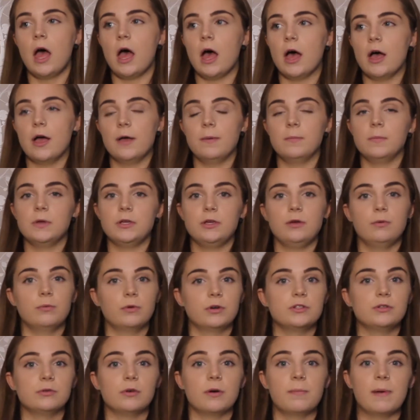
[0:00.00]
Um, you
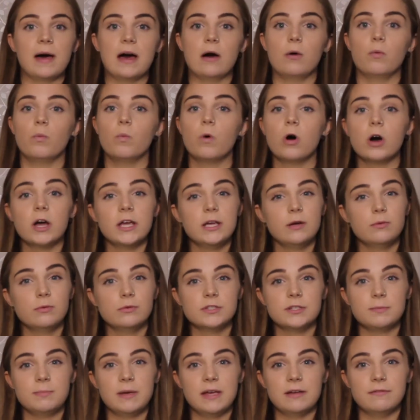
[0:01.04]
want to talk about why you
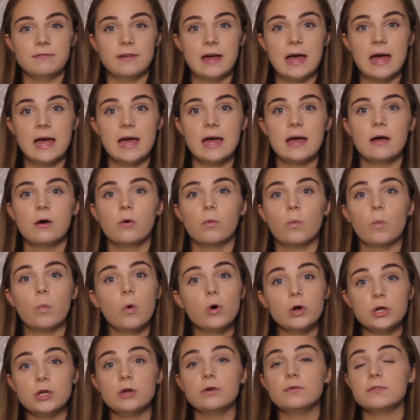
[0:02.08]
want to be a vet,
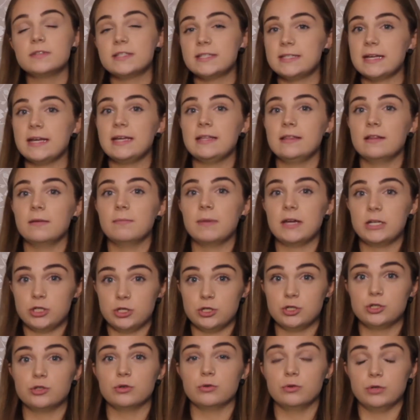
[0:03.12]
what you've seen that makes
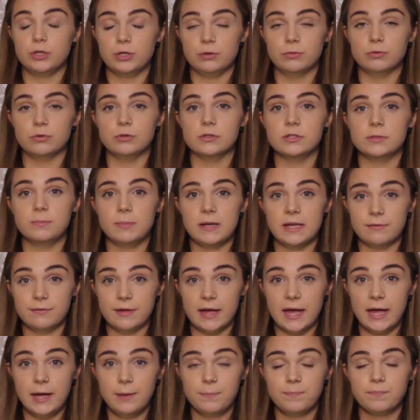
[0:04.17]
you sure you want to be a
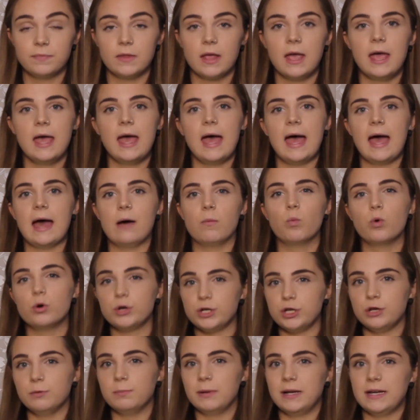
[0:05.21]
vet, and
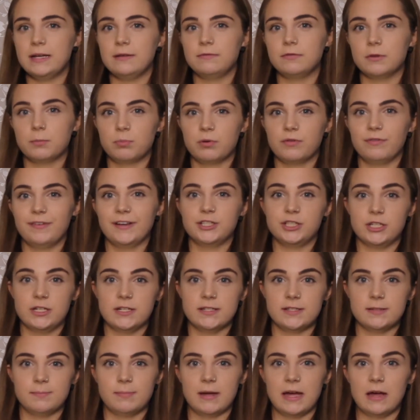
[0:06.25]
what you believe the profession
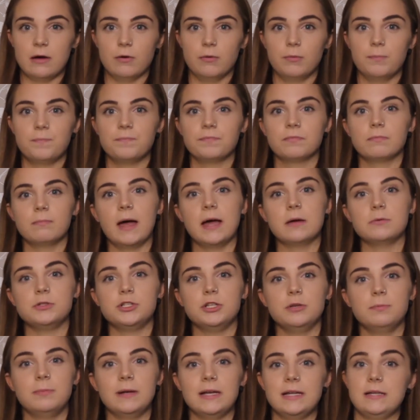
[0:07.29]
is about. Perhaps
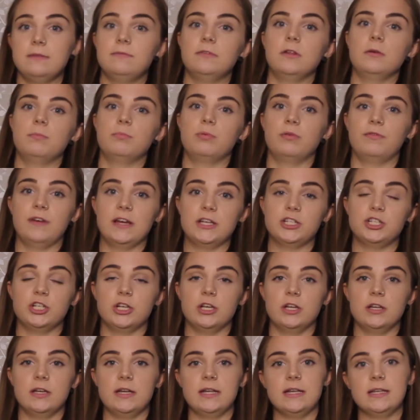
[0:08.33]
you believe the
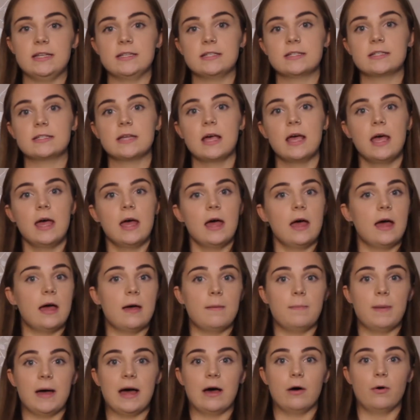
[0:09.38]
profession is
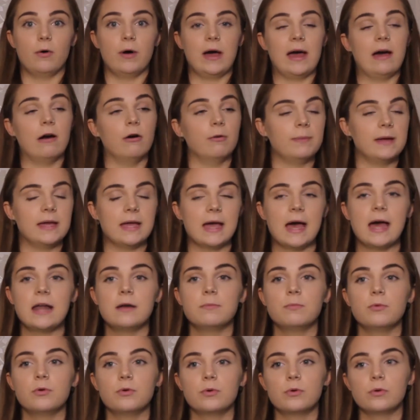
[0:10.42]
about helping
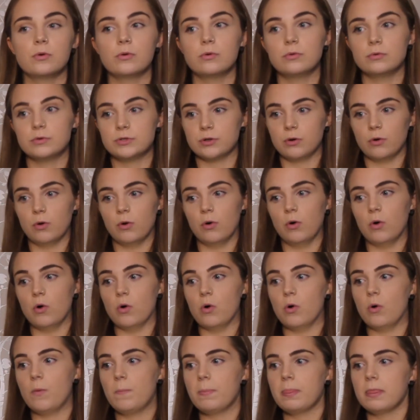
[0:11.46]
animals
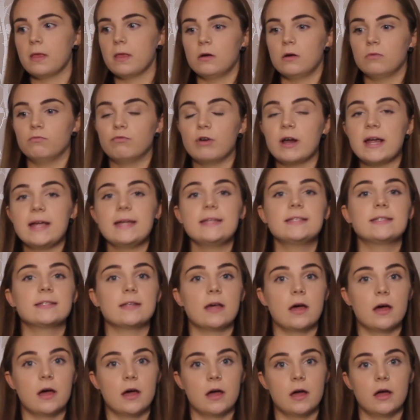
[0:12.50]
or
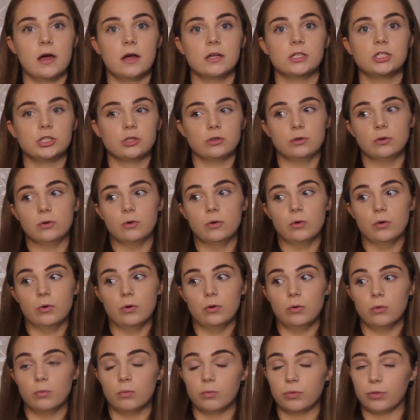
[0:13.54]
research
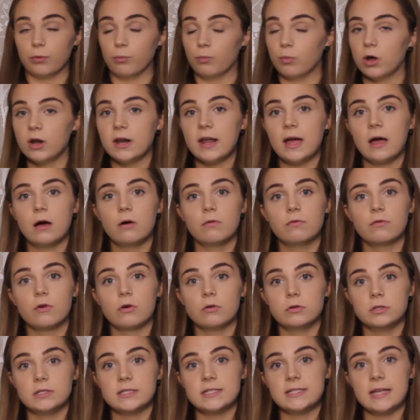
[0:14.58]
or the One Health
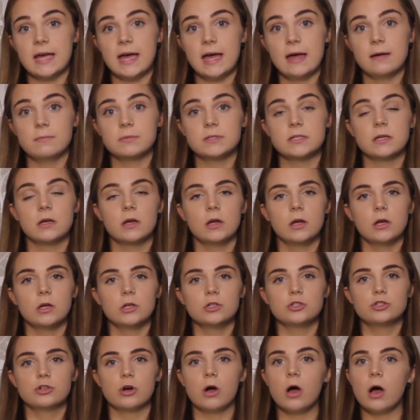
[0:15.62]
concept
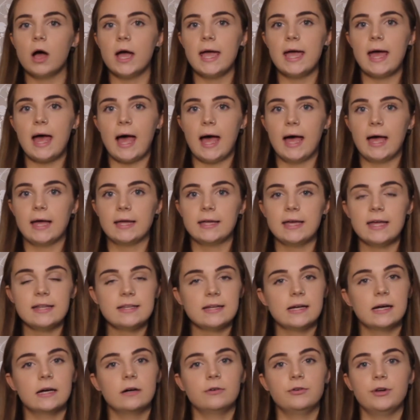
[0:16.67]
try and get
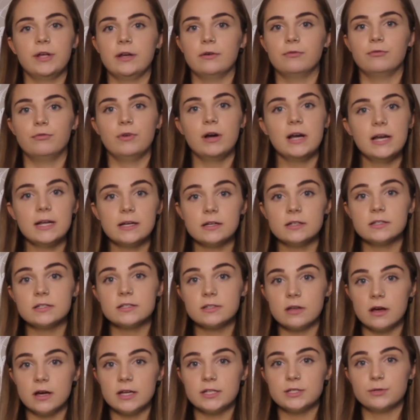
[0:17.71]
down in a really
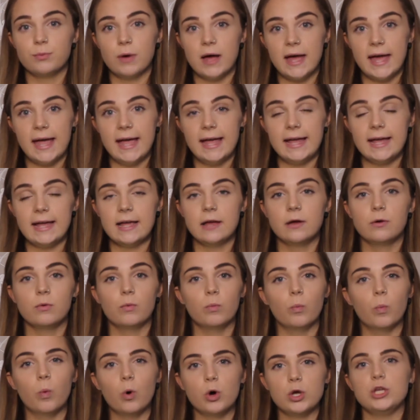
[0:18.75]
concise way
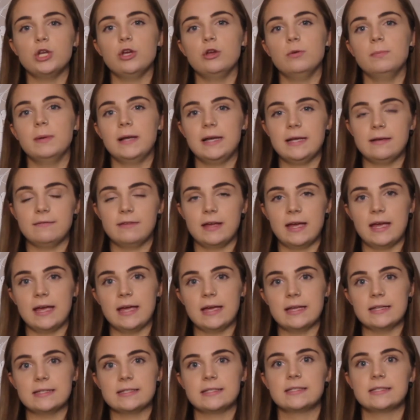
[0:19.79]
what you believe it
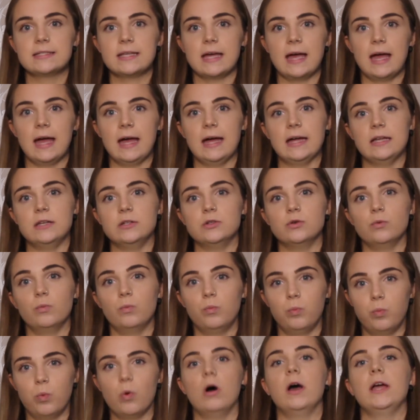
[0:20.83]
is and
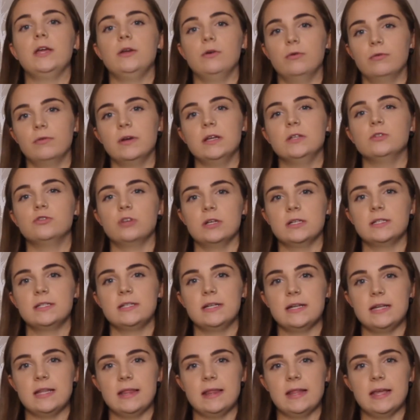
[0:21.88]
why you're
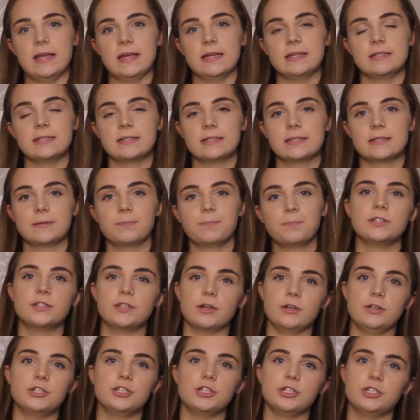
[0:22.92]
interested in this. So
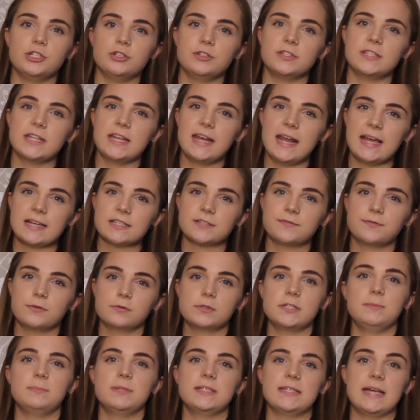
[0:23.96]
you should use the next
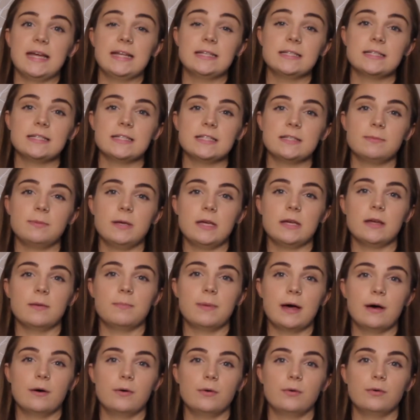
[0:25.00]
40% to speak
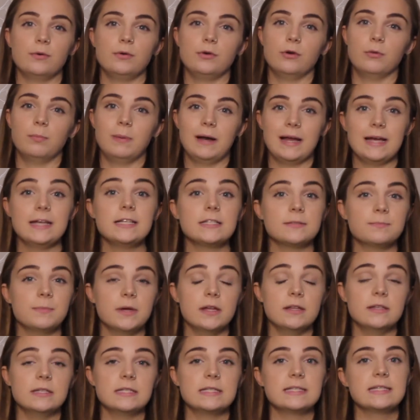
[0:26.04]
about your
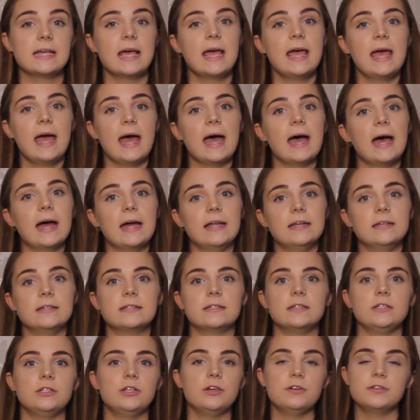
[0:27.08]
placements
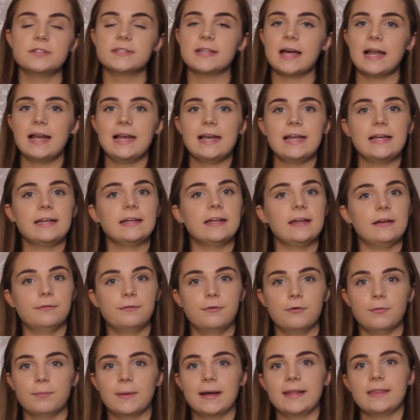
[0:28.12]
and use that linking
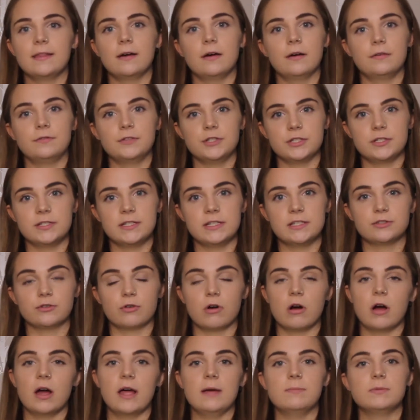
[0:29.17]
format that I've just
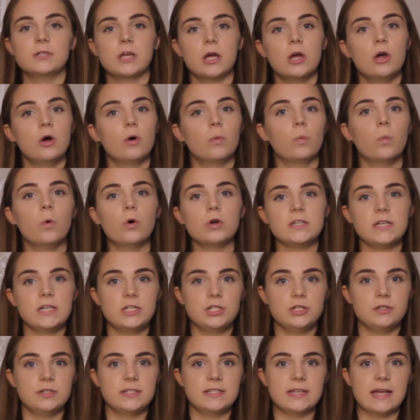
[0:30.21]
described. What
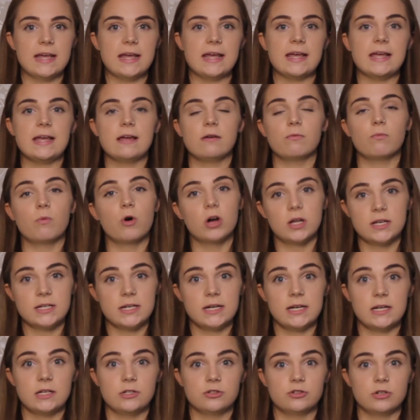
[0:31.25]
did you see, why
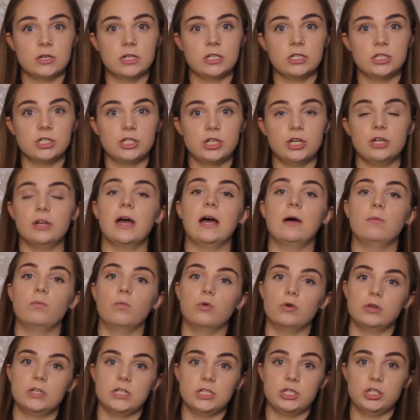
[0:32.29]
did it interest you and
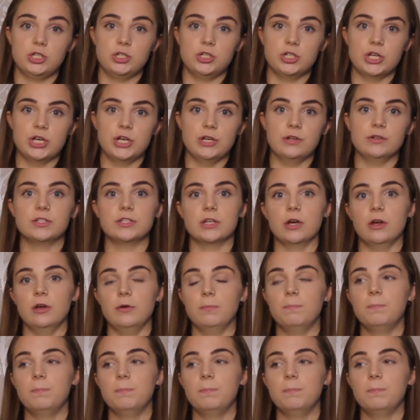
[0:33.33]
what did you do? So